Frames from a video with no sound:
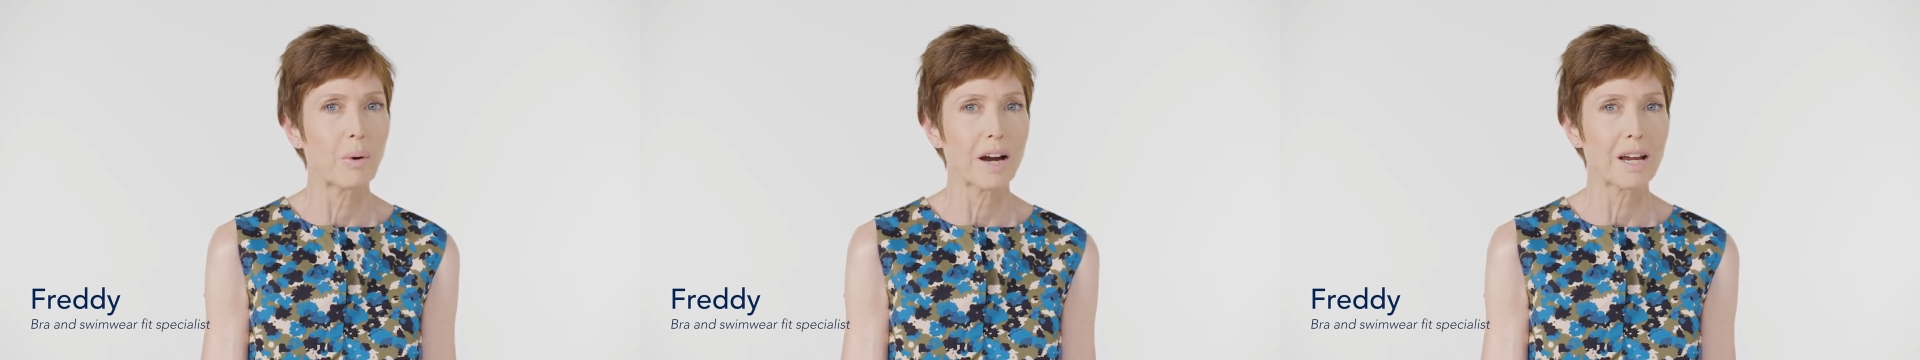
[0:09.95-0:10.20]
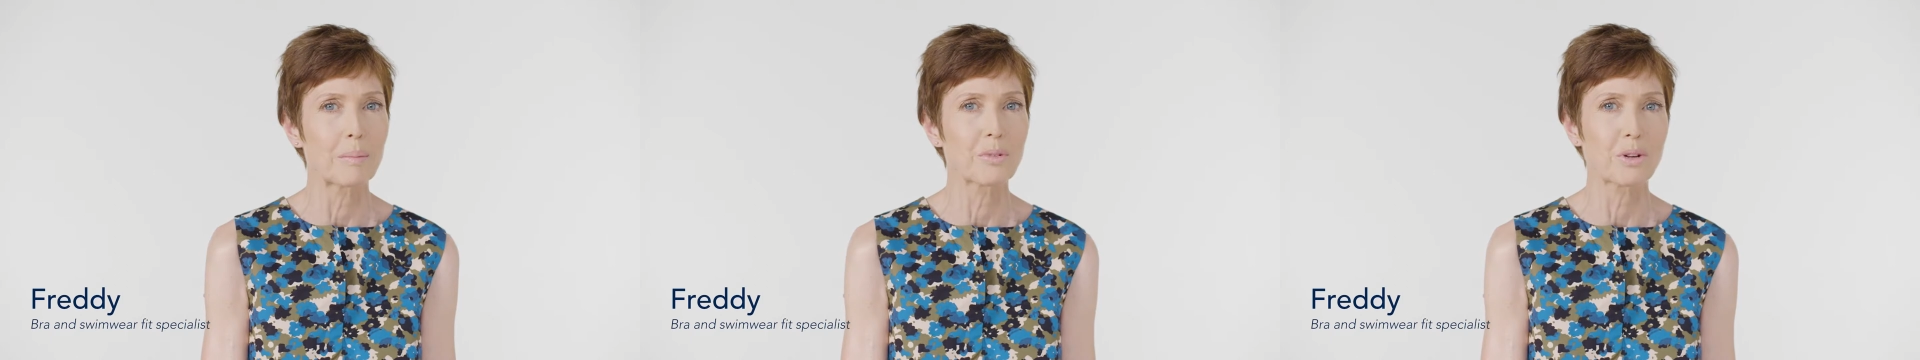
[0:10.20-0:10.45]

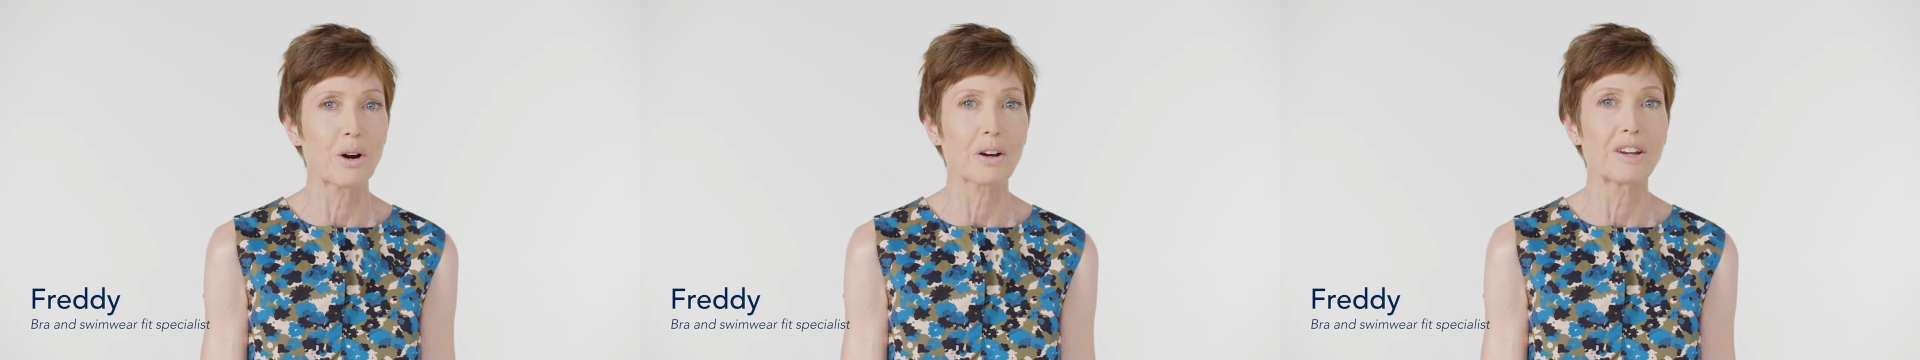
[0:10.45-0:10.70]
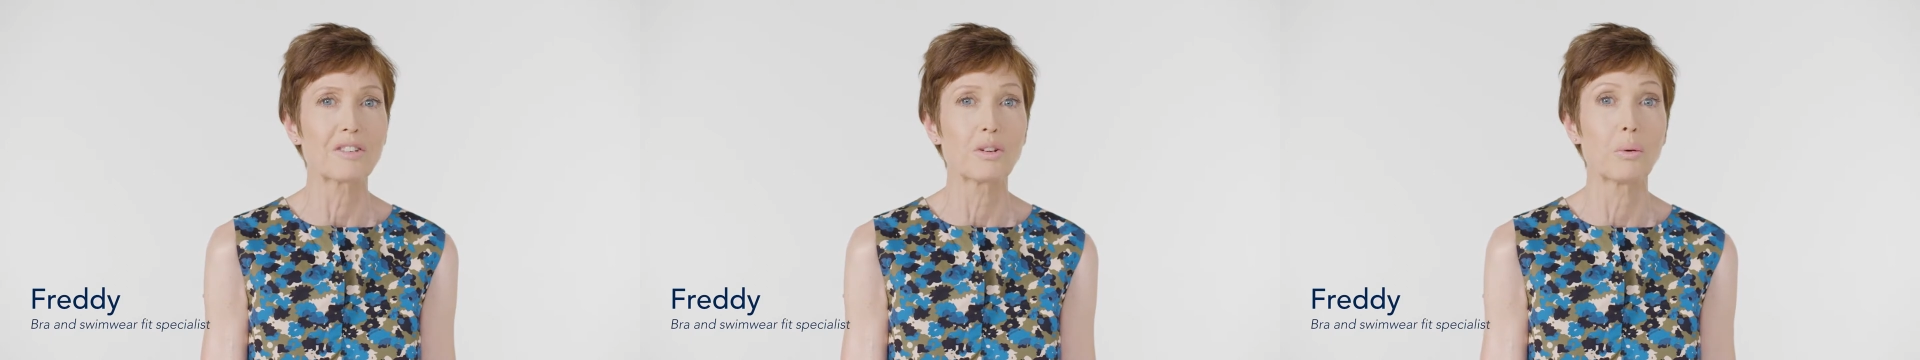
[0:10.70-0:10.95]
why I'm
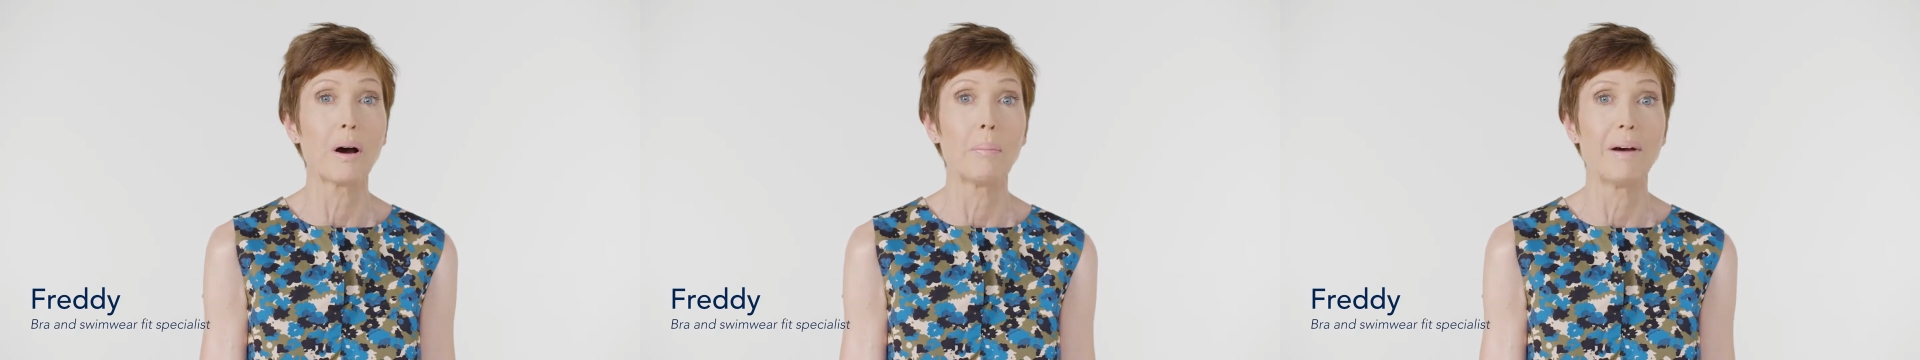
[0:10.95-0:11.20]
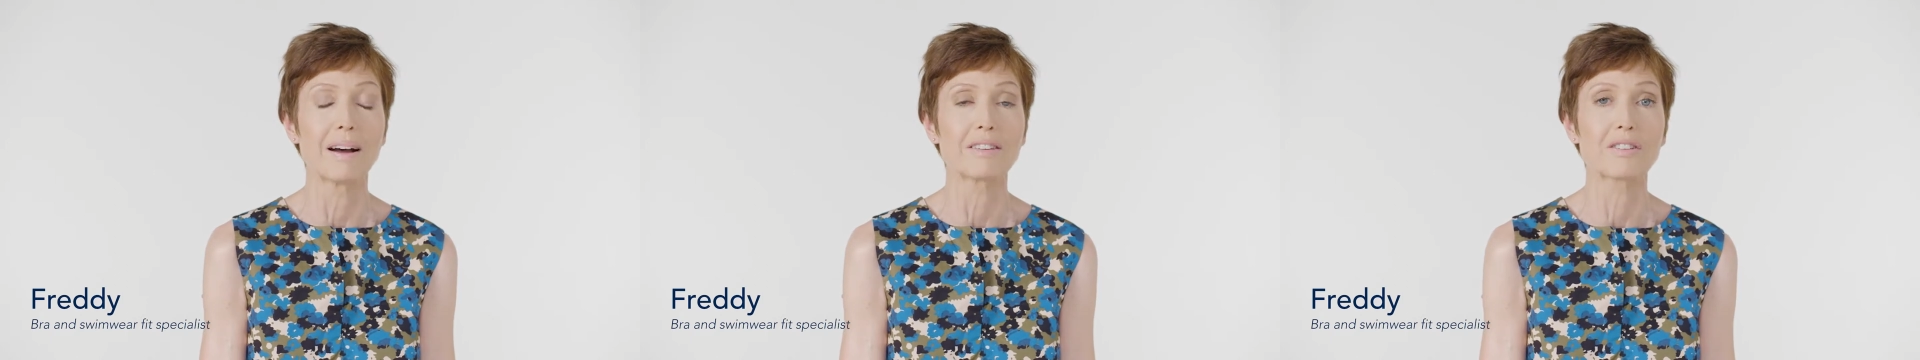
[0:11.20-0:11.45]
talking to you
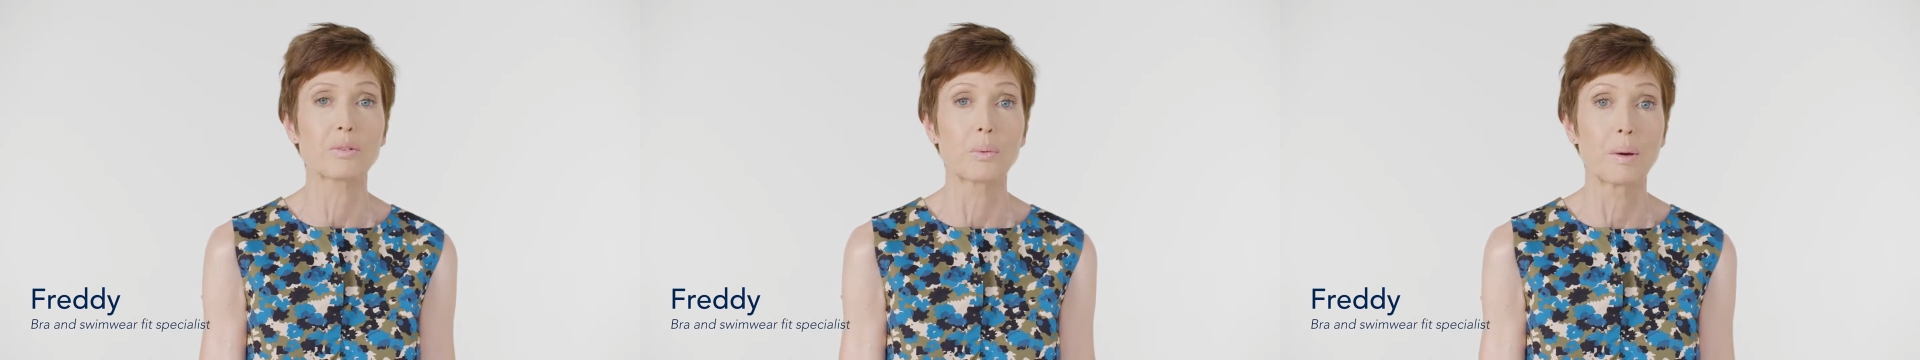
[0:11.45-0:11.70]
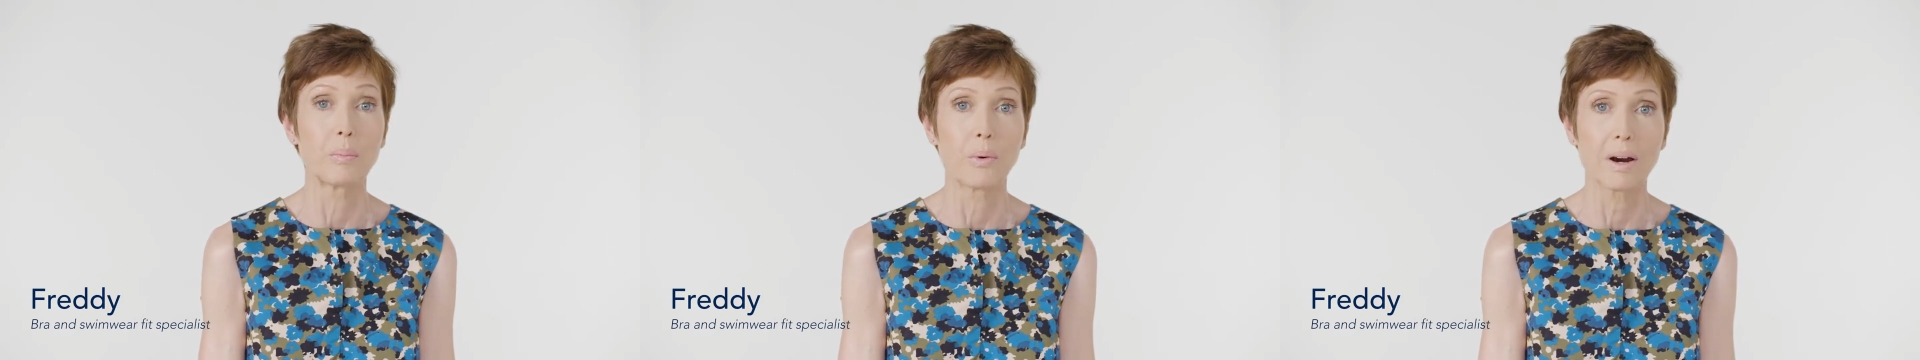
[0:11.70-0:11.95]
about
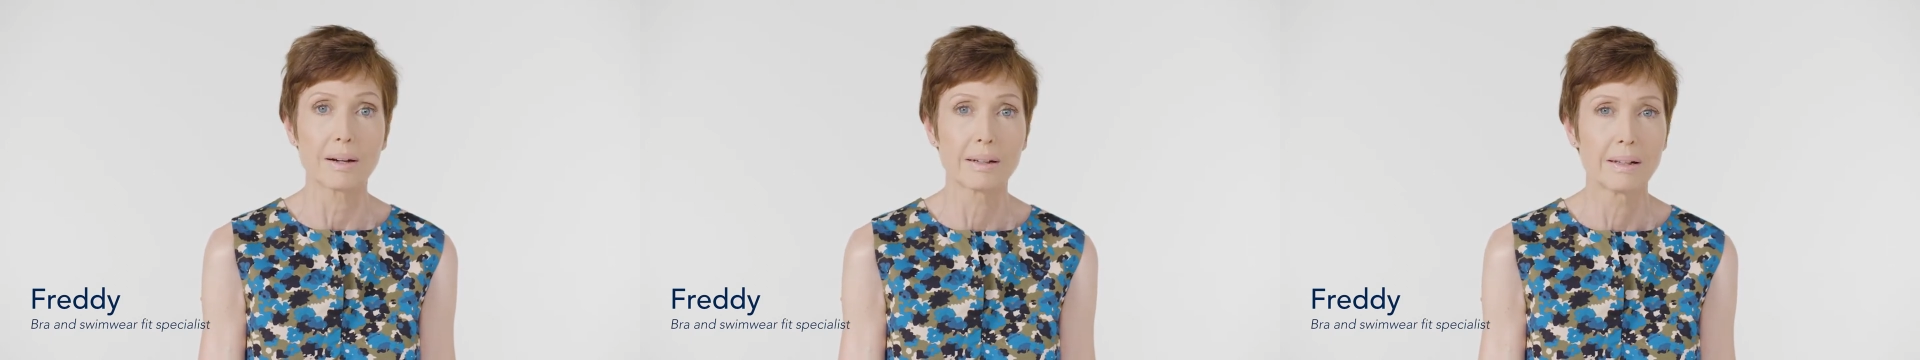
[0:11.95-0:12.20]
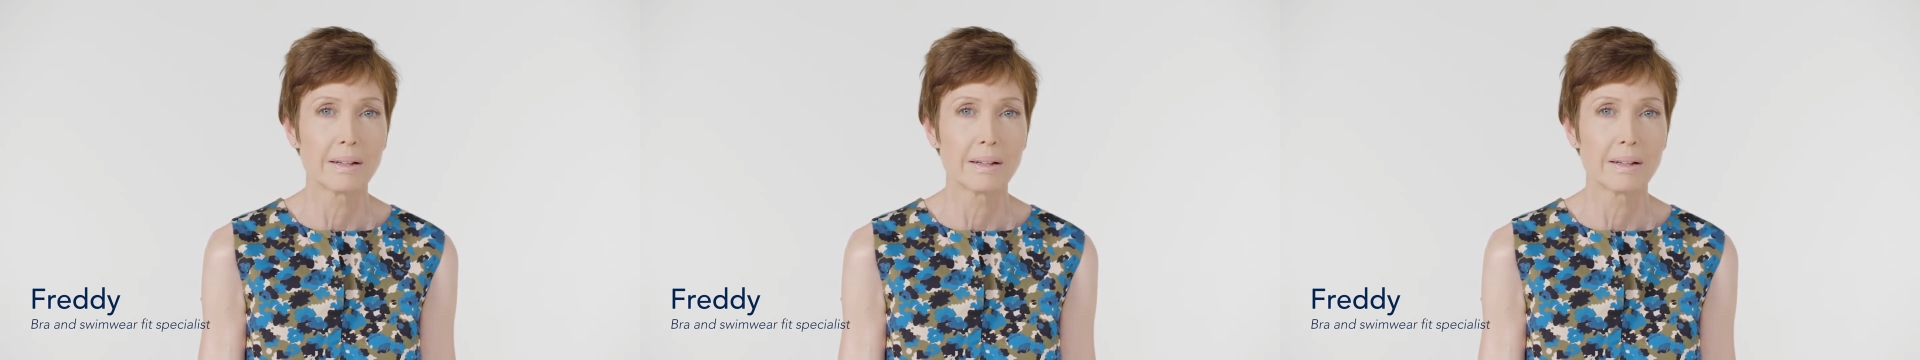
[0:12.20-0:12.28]
swimwear.